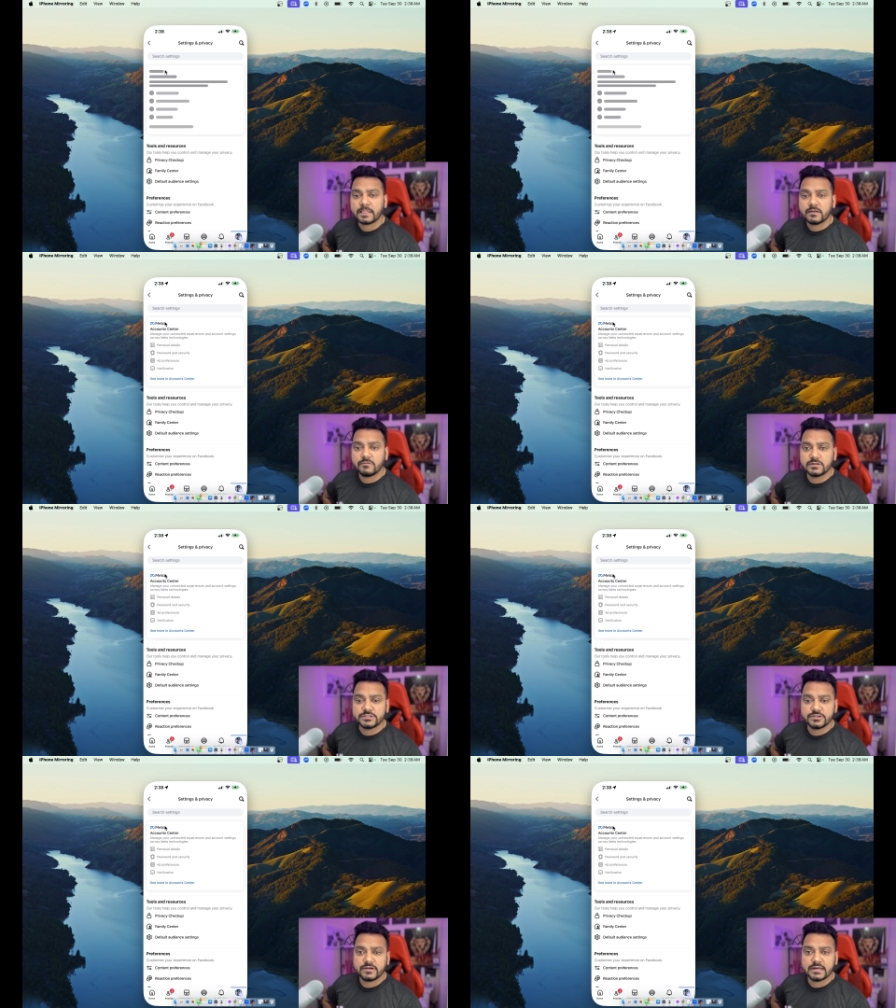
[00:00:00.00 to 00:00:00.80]

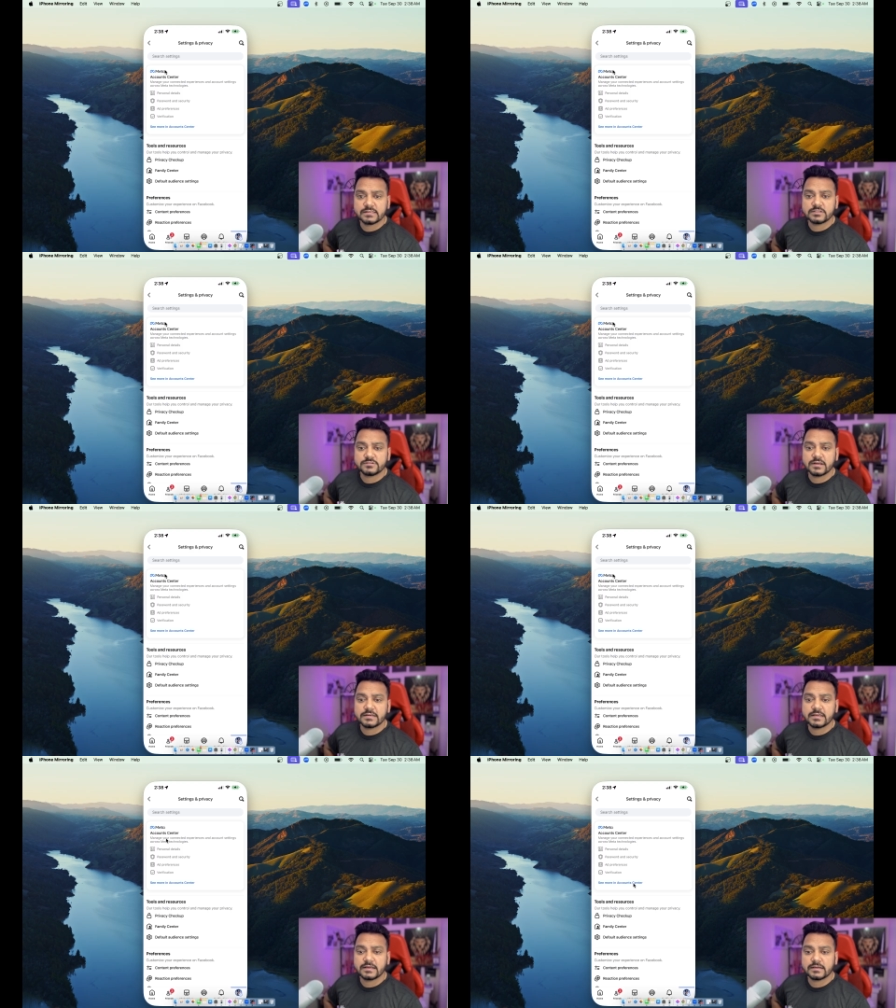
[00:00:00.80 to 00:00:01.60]
Once you hit the
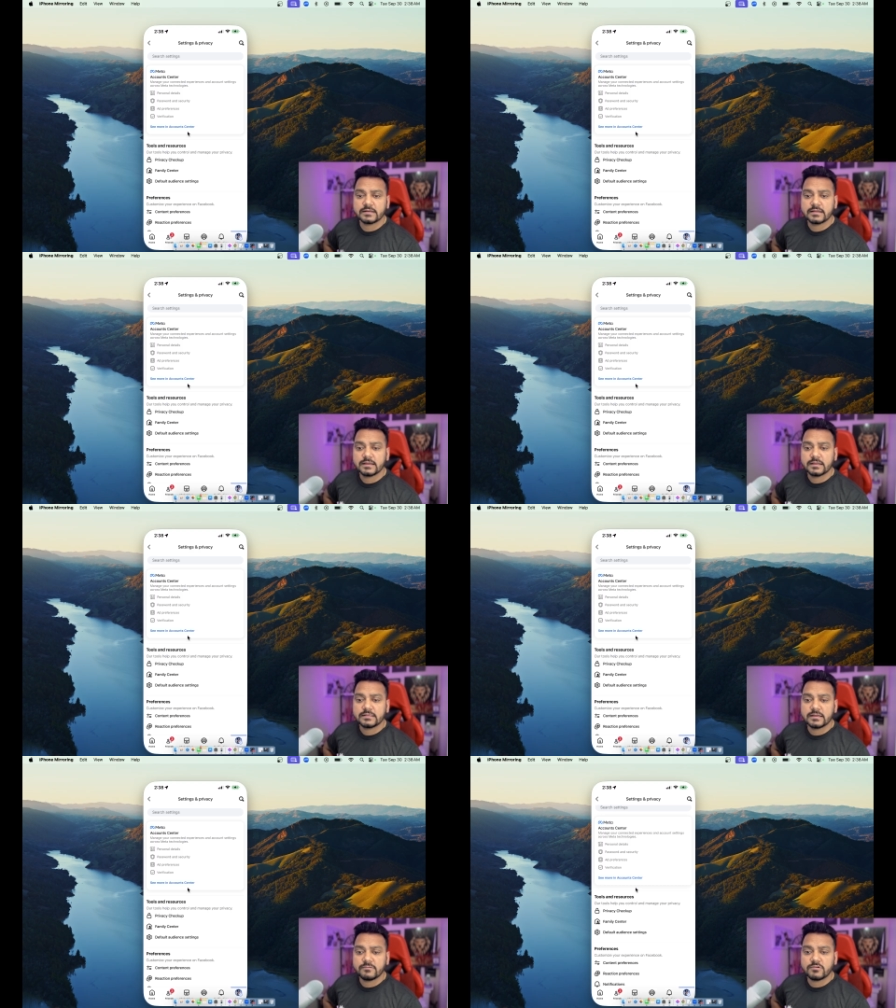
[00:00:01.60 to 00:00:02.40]
setting,
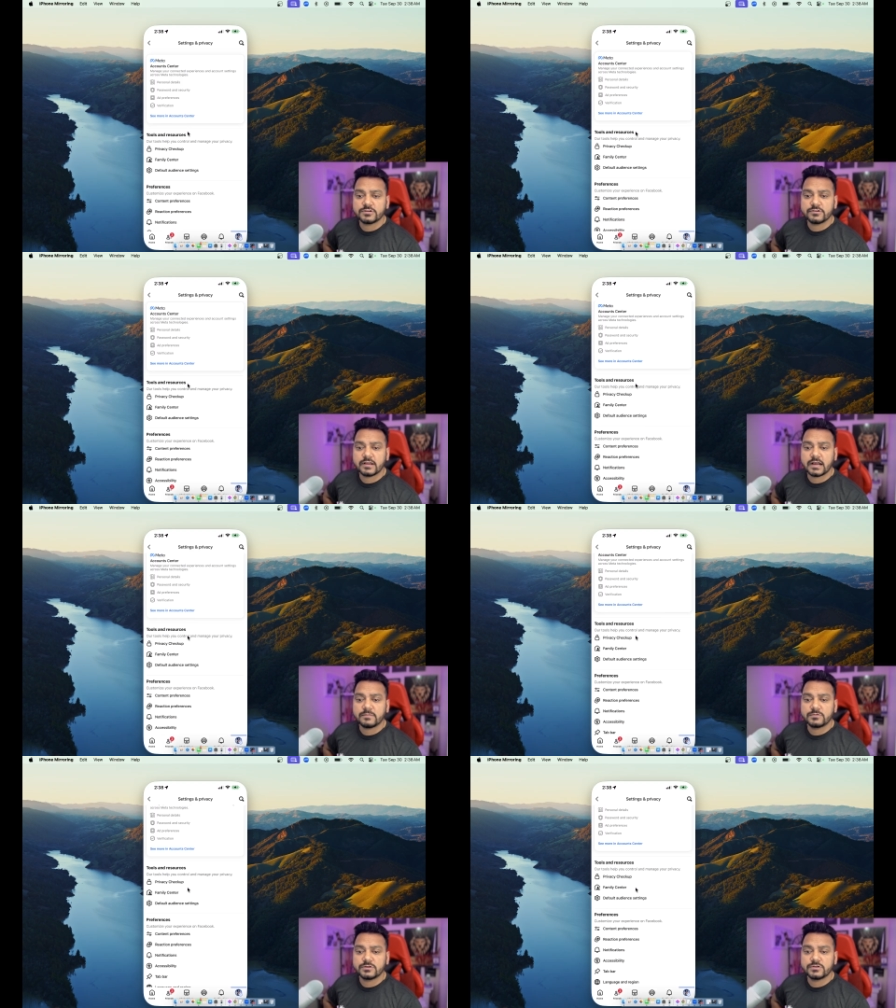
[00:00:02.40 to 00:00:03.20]
then what you
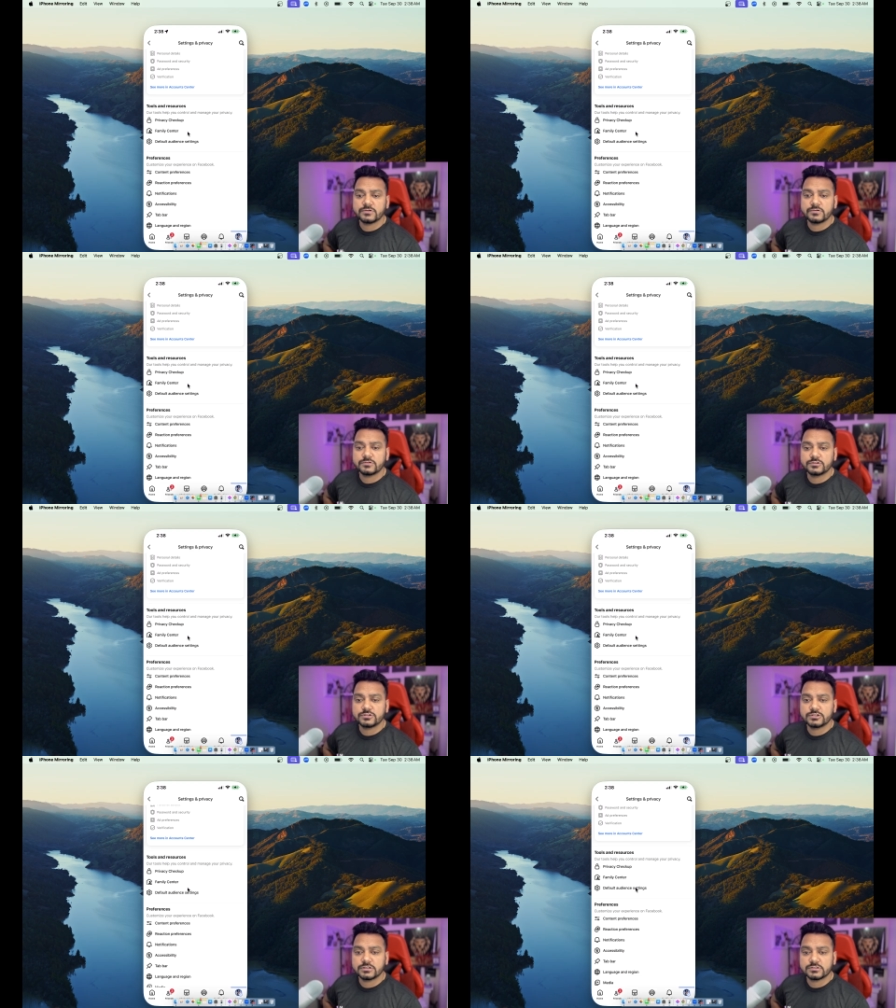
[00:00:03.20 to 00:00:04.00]
have to do,
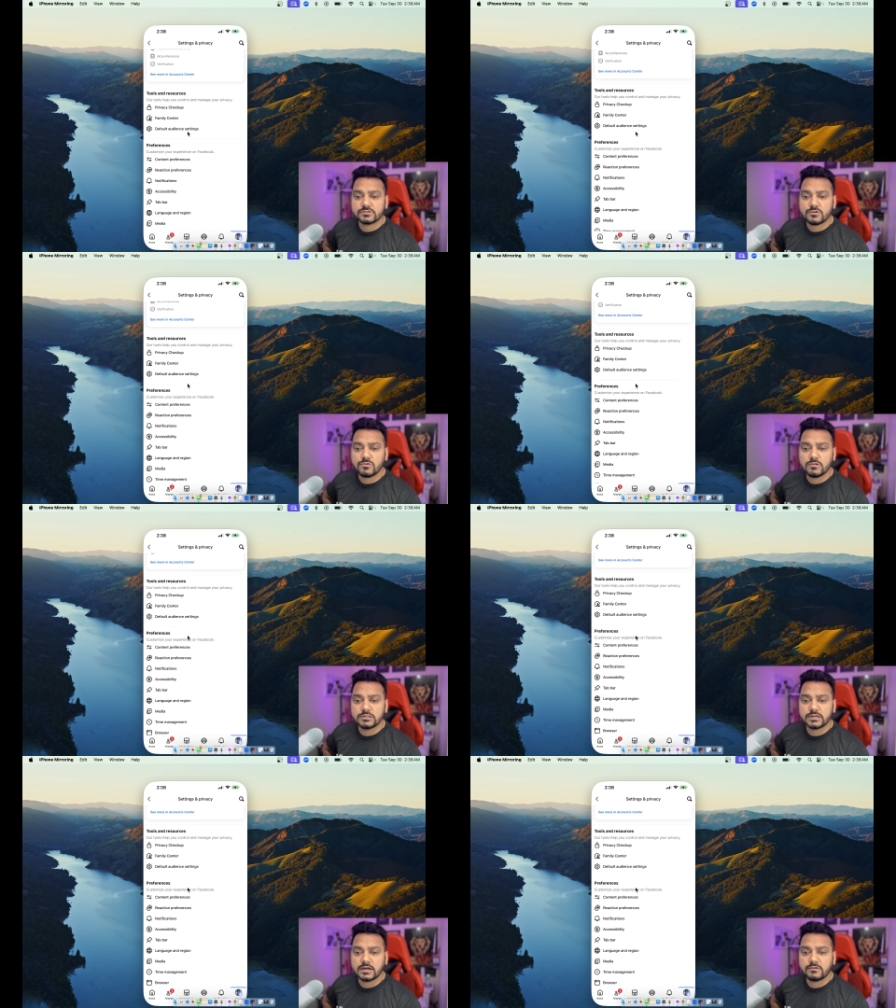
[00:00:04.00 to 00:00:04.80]
just scroll
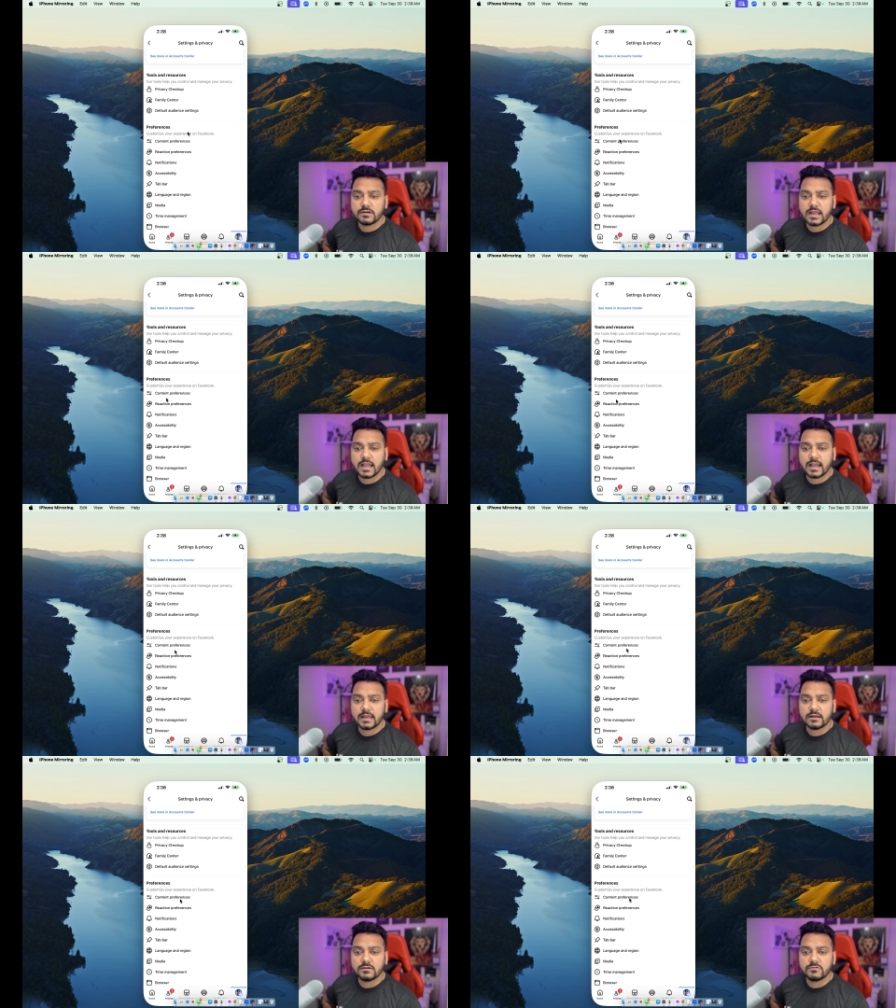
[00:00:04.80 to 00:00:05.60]
down
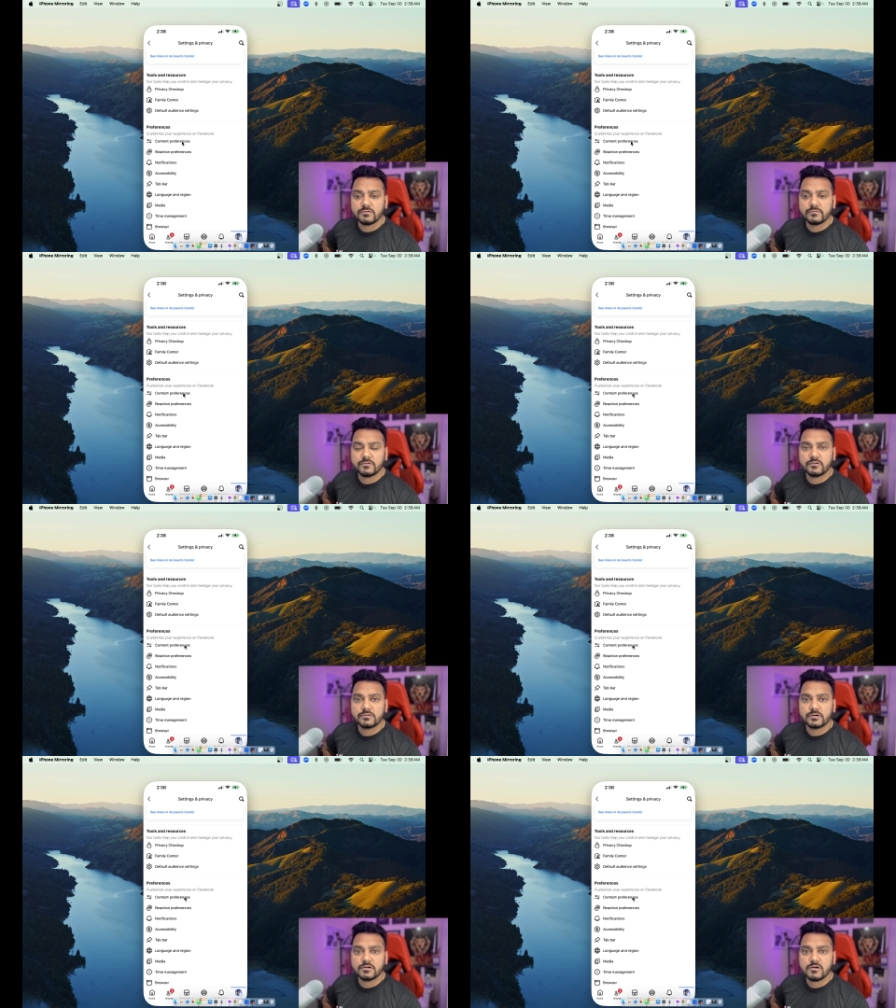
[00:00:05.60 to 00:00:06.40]
and look for
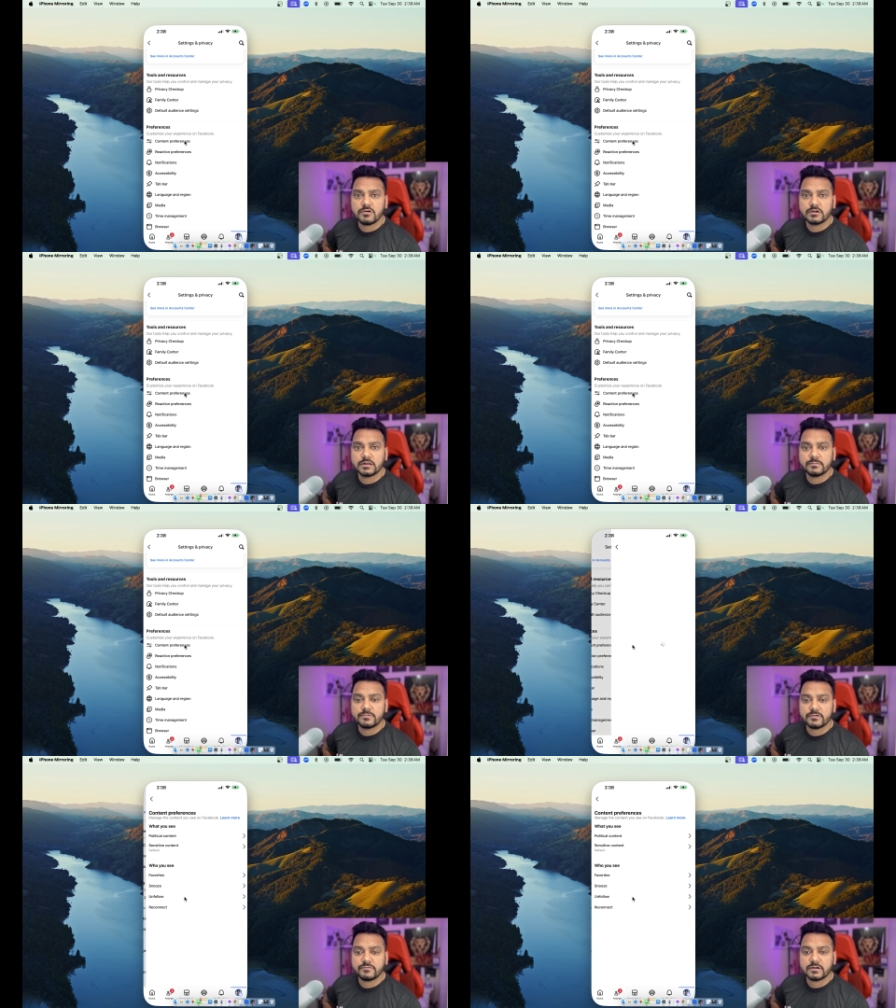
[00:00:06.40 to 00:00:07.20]
the content
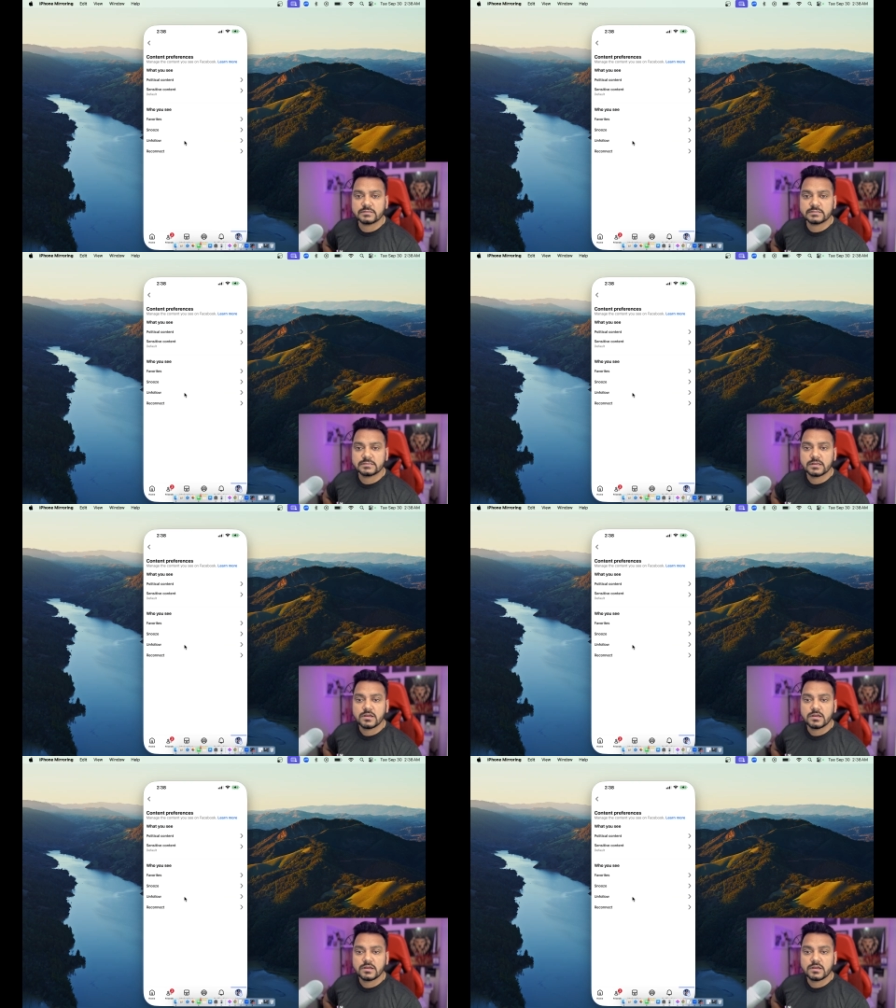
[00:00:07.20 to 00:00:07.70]
preference.